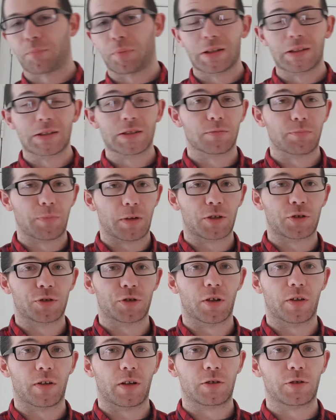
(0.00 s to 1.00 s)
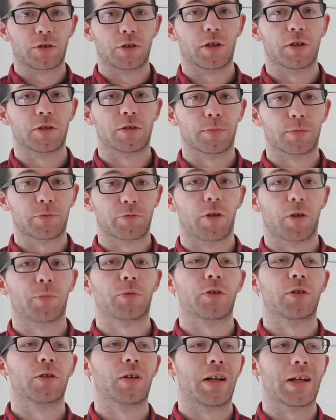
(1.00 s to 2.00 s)
Please make sure that your
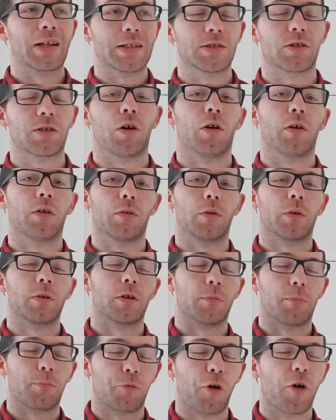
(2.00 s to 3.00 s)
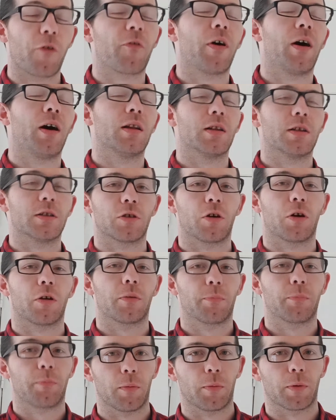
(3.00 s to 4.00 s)
subscription is on, or your profile is
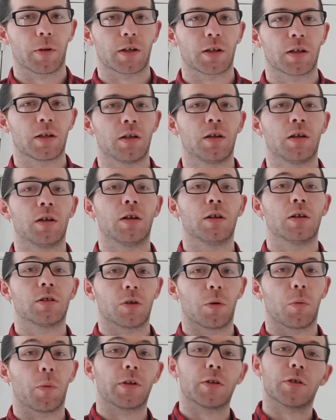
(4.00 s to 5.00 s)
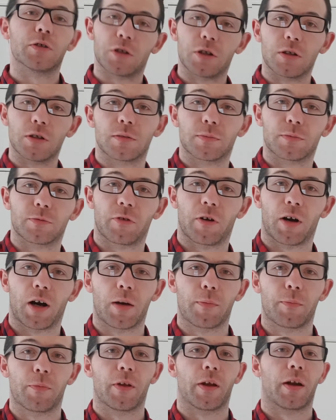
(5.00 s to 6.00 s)
on public. So when you do
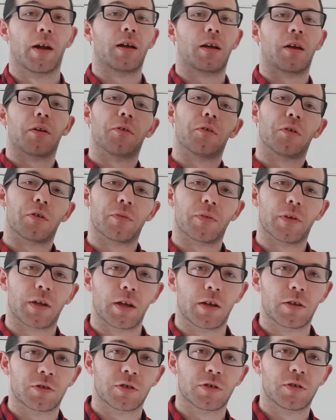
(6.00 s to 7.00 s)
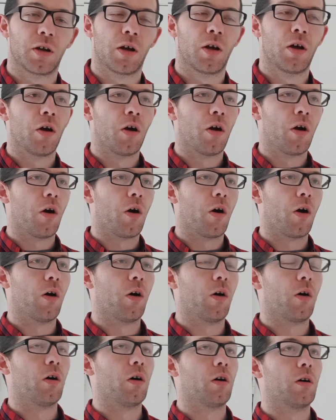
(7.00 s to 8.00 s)
subscribe, then I'll get a notification,
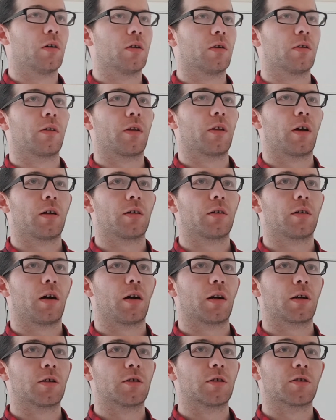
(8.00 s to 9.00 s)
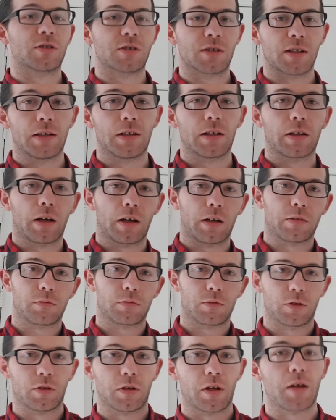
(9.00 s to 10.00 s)
or that I could see
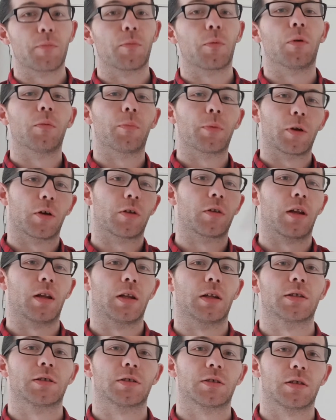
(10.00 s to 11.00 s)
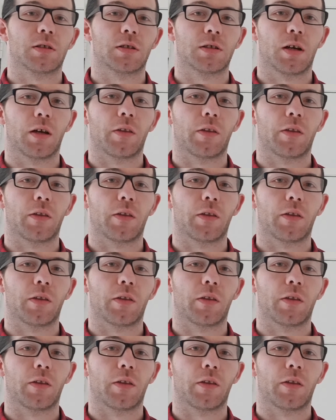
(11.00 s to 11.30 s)
that your name will be on the list.